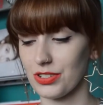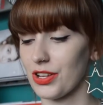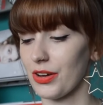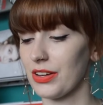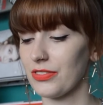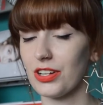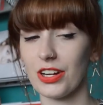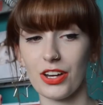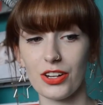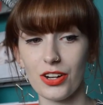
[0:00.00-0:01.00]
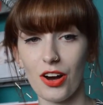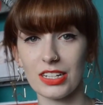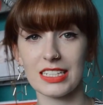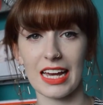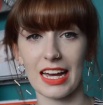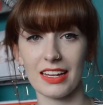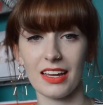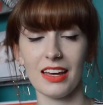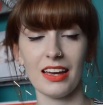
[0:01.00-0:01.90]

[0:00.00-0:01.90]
So if you're like going on holiday